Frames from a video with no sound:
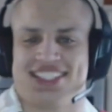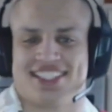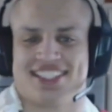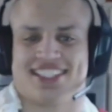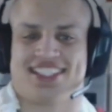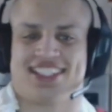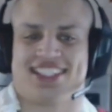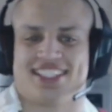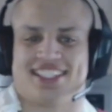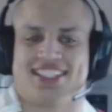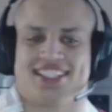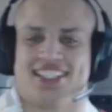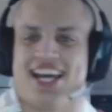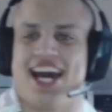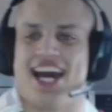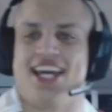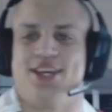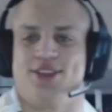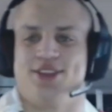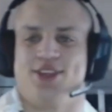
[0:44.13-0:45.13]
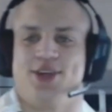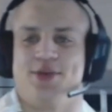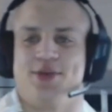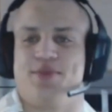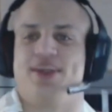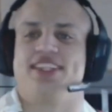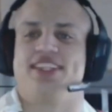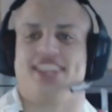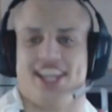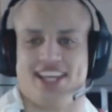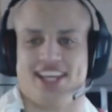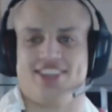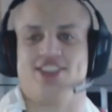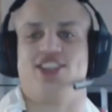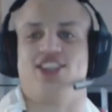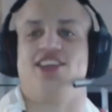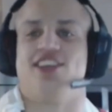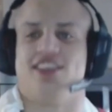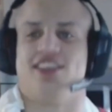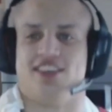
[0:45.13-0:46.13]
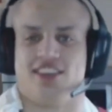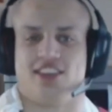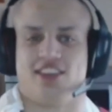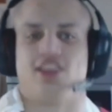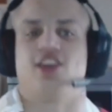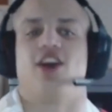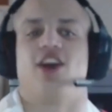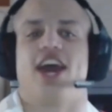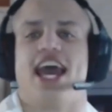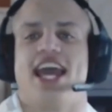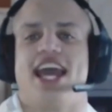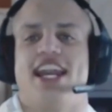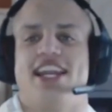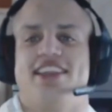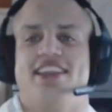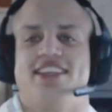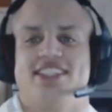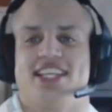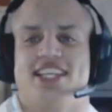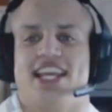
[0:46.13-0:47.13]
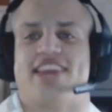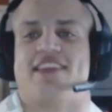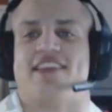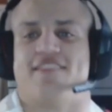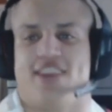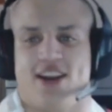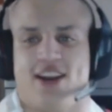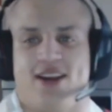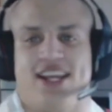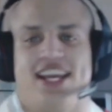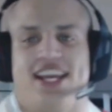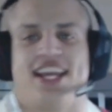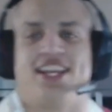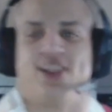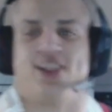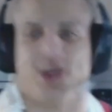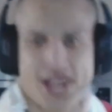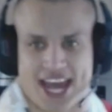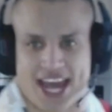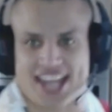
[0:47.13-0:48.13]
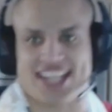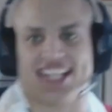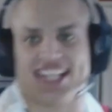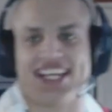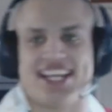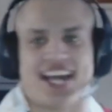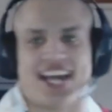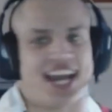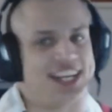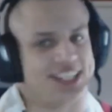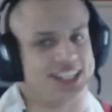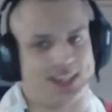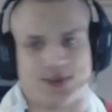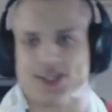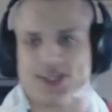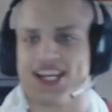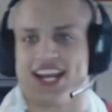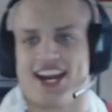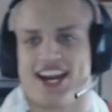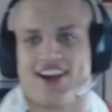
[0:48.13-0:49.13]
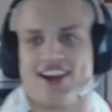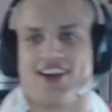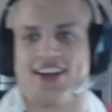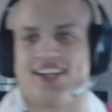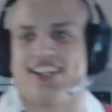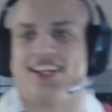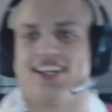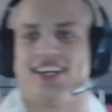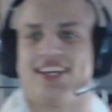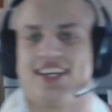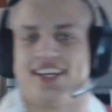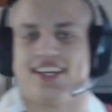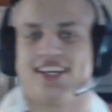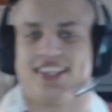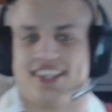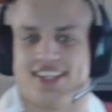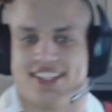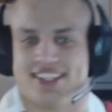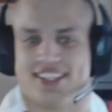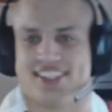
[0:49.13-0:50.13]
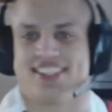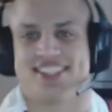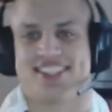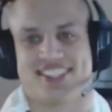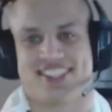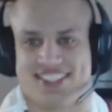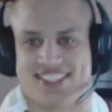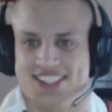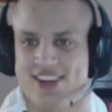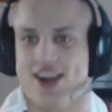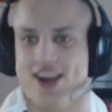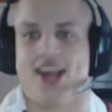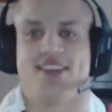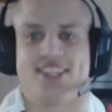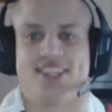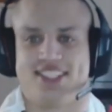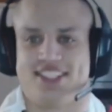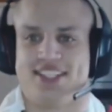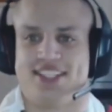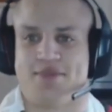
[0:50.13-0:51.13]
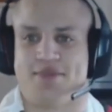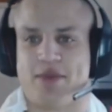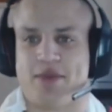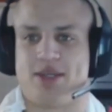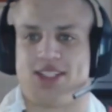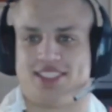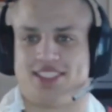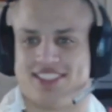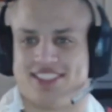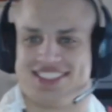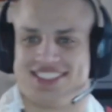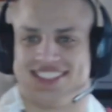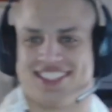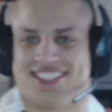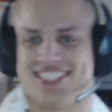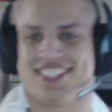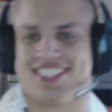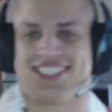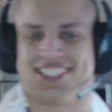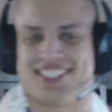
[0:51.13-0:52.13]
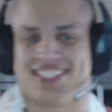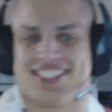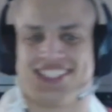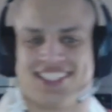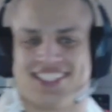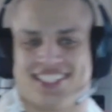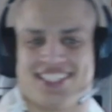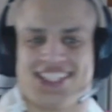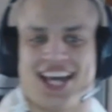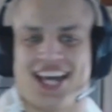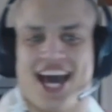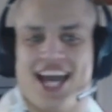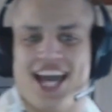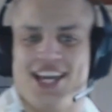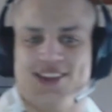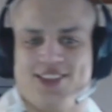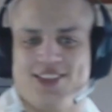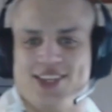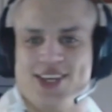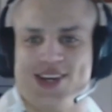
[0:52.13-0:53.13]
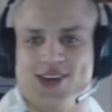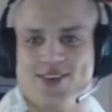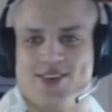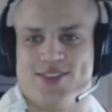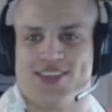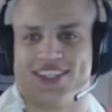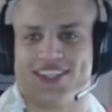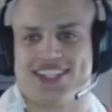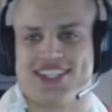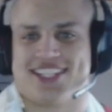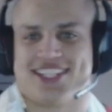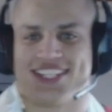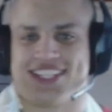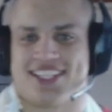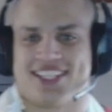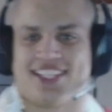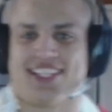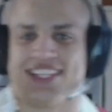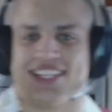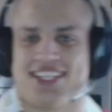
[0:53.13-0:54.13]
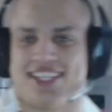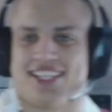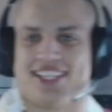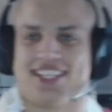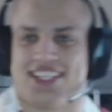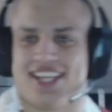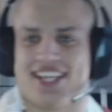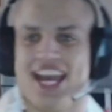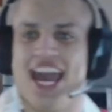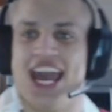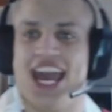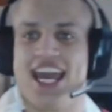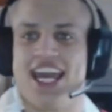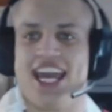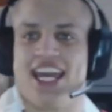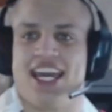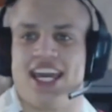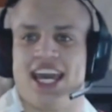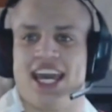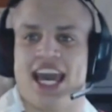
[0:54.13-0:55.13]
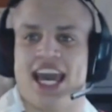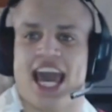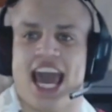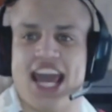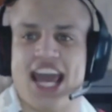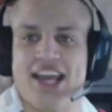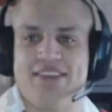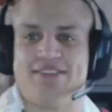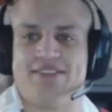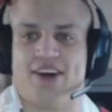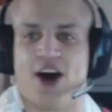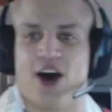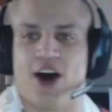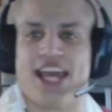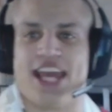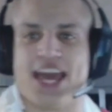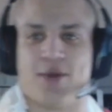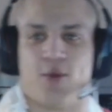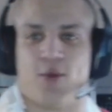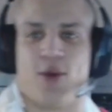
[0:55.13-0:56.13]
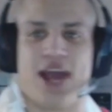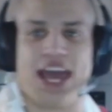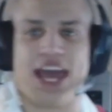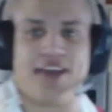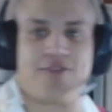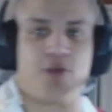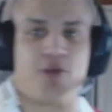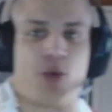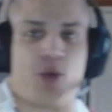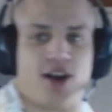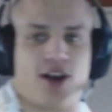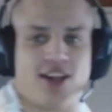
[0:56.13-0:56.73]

Hi, YouTube. Test. You're adding this in at the very end. You're adding it in. I don't care. You're adding this in, baby. Hi, YouTube. Hey, hey, VOD F words.